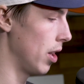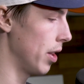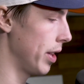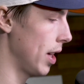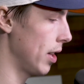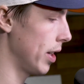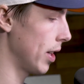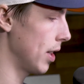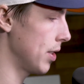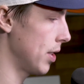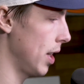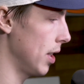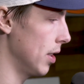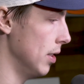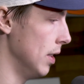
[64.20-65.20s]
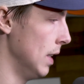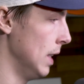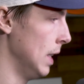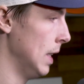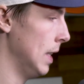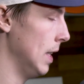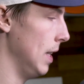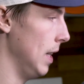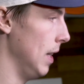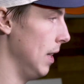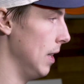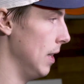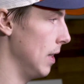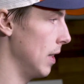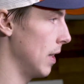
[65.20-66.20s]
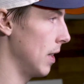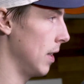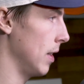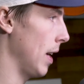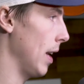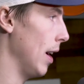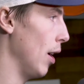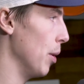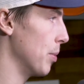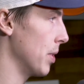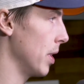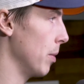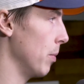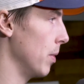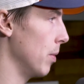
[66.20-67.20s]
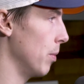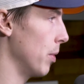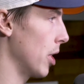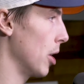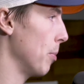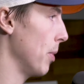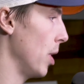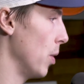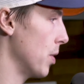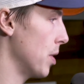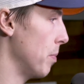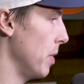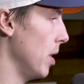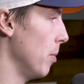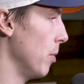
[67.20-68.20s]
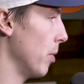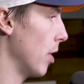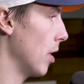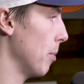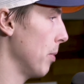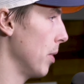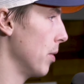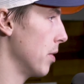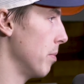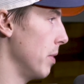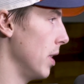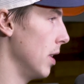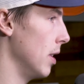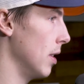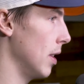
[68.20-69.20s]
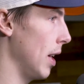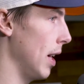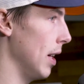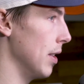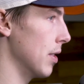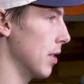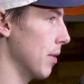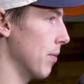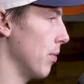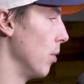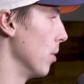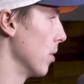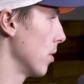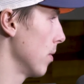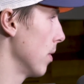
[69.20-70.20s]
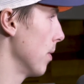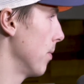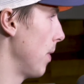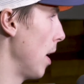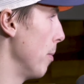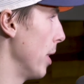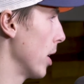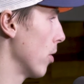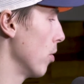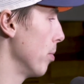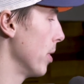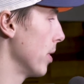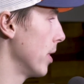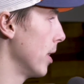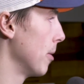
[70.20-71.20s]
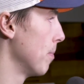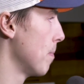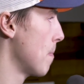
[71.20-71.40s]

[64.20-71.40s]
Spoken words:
on that, like I said, and that helps. I mean, we got to play with speed, but we got to play with speed as a full five-man group out there.